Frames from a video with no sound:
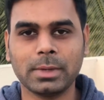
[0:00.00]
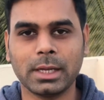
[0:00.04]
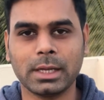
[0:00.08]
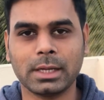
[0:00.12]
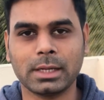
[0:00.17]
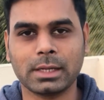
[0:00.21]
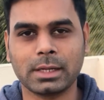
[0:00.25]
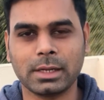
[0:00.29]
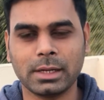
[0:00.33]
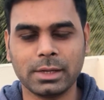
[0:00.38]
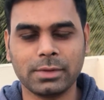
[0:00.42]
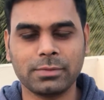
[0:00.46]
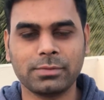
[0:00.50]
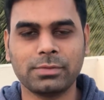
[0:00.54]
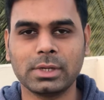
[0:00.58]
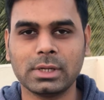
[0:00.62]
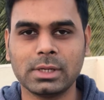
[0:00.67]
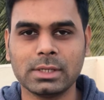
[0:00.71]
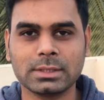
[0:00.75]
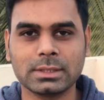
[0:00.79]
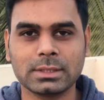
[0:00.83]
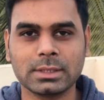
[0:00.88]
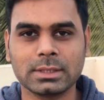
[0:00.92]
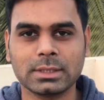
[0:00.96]
Like,
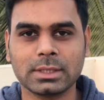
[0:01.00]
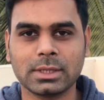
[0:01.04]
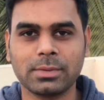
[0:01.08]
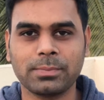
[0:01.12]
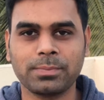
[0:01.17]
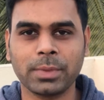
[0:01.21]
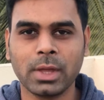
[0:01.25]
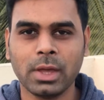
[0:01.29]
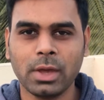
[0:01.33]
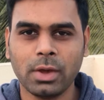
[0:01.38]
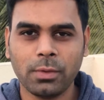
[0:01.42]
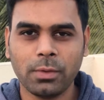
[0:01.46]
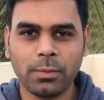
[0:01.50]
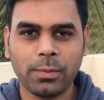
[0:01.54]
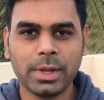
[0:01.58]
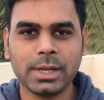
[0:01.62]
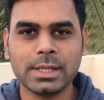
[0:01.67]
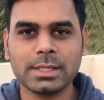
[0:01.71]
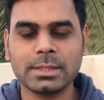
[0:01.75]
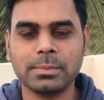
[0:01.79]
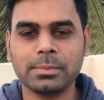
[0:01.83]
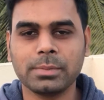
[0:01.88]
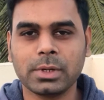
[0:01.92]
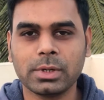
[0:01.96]
Clickfunnels is a very
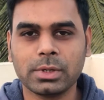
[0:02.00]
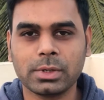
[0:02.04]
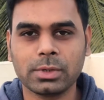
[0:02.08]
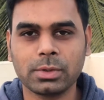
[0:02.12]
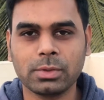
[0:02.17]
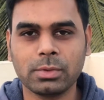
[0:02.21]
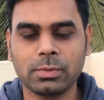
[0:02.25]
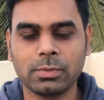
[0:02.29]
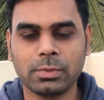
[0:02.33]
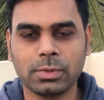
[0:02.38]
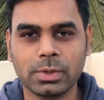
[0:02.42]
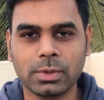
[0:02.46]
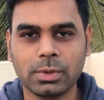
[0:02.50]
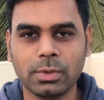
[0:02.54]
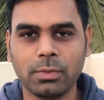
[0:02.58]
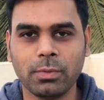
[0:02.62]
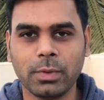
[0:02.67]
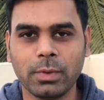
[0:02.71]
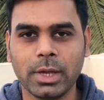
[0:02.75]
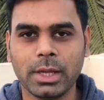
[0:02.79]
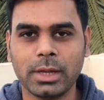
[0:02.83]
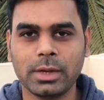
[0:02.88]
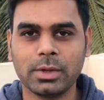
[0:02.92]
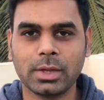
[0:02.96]
simple tool
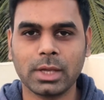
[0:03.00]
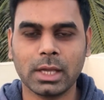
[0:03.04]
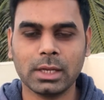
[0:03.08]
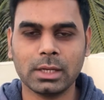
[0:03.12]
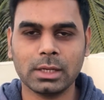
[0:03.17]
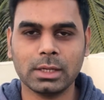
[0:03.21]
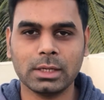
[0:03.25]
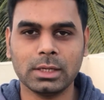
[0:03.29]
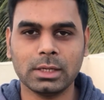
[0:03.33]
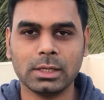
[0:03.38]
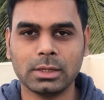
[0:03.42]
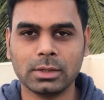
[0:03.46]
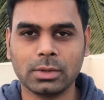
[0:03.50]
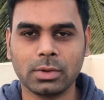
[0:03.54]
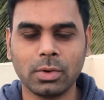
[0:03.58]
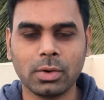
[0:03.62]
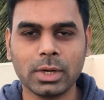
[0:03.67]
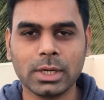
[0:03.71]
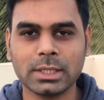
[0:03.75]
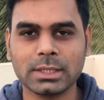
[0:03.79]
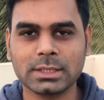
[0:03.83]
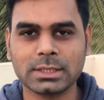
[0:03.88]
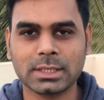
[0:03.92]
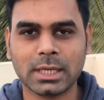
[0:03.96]
where you can go
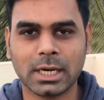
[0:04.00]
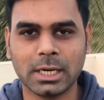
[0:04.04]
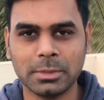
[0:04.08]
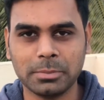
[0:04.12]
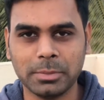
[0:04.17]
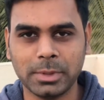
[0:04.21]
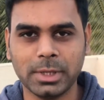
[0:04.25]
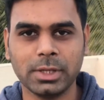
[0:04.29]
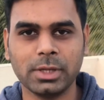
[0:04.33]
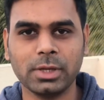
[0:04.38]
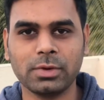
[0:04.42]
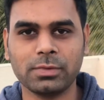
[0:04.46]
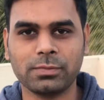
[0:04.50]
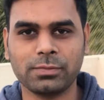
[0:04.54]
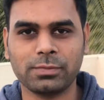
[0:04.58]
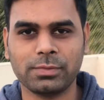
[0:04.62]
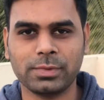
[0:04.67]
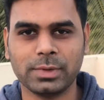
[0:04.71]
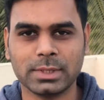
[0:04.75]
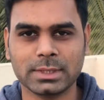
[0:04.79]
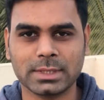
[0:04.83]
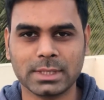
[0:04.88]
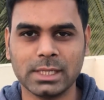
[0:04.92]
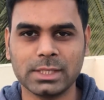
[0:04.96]
ahead and start building your
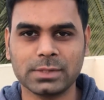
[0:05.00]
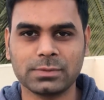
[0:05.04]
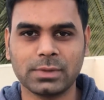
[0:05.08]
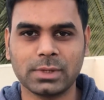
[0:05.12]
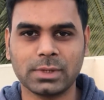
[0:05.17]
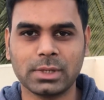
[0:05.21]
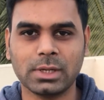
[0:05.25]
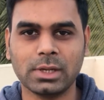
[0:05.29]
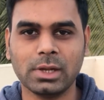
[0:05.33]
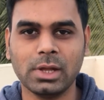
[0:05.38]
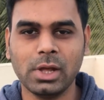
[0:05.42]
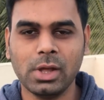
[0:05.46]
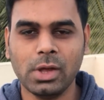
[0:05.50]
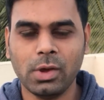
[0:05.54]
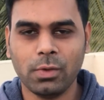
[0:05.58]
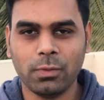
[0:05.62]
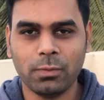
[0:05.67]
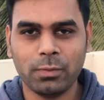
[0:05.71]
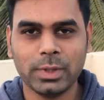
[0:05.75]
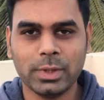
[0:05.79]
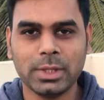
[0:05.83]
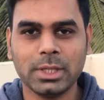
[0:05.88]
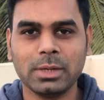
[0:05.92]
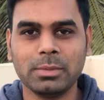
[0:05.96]
sales funnel
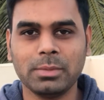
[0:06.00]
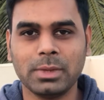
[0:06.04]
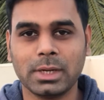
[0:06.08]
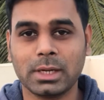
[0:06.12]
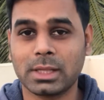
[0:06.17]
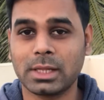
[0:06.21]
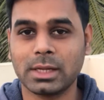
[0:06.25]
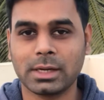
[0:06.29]
within it.